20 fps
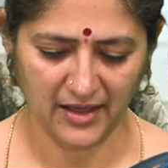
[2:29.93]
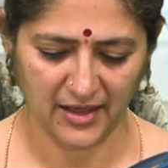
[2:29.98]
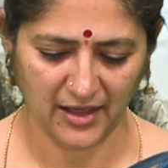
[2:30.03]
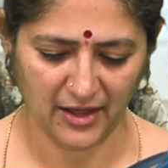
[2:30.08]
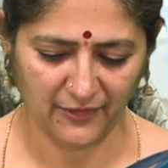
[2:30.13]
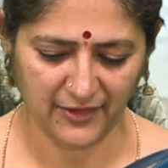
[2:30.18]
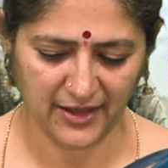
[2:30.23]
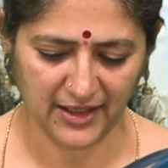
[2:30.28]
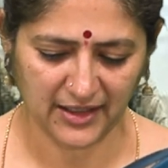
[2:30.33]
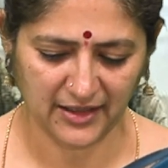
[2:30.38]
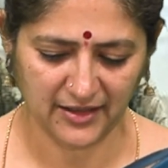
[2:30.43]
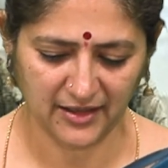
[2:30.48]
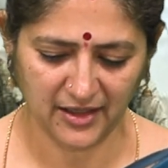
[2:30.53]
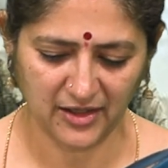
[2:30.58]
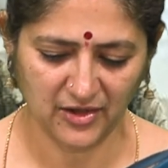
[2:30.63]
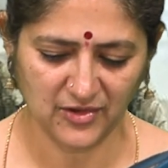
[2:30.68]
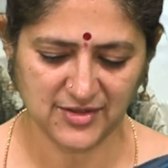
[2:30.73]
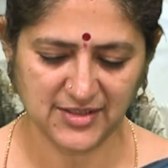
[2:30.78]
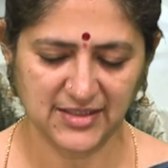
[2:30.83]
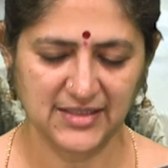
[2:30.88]
Now he
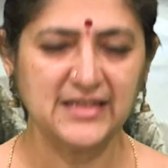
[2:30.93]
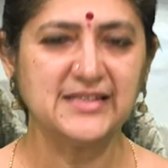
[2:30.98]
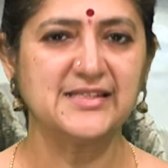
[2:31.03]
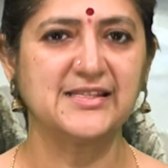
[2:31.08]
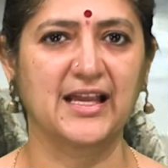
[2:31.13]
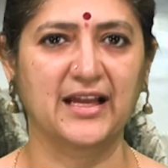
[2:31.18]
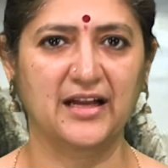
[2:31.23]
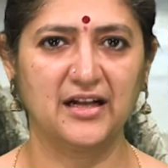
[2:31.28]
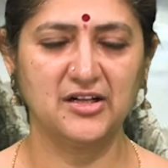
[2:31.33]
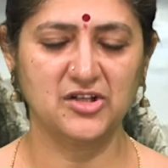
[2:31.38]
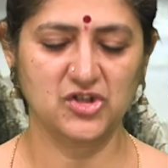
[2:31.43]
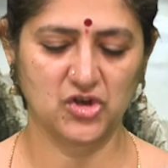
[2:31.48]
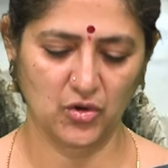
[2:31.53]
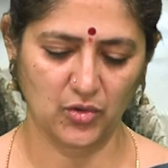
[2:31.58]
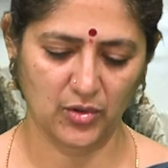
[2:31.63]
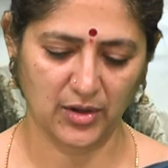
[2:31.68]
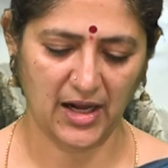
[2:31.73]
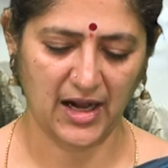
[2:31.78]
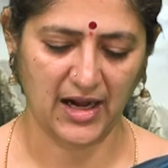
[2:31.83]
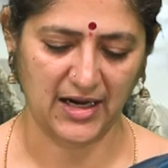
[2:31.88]
continues in the second
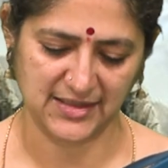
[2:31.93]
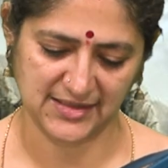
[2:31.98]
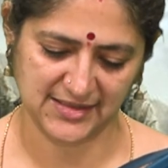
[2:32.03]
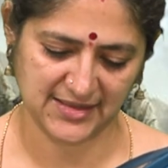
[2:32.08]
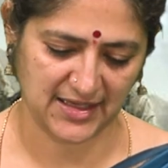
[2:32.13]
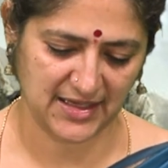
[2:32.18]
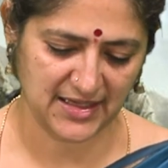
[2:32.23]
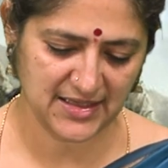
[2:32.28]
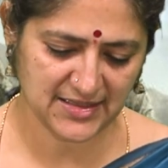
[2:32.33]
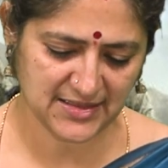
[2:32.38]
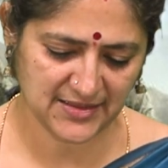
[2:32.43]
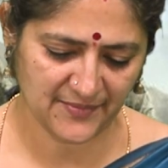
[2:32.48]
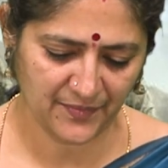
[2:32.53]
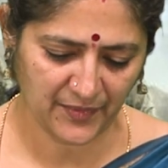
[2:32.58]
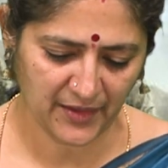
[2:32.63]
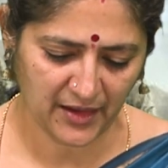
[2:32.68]
shloka and says,